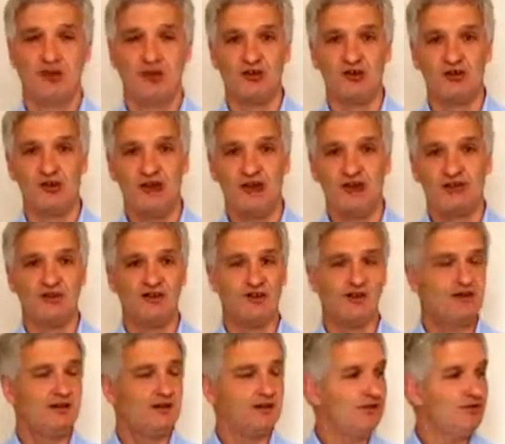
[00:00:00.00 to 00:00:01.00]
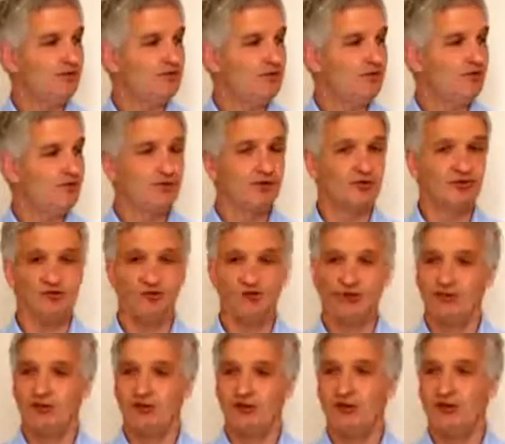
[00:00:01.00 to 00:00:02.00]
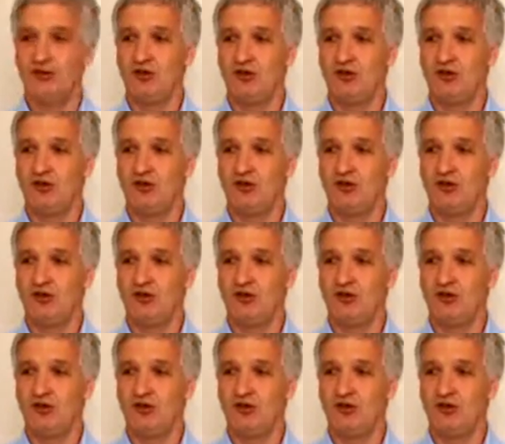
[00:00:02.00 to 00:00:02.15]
For your neck, little movements.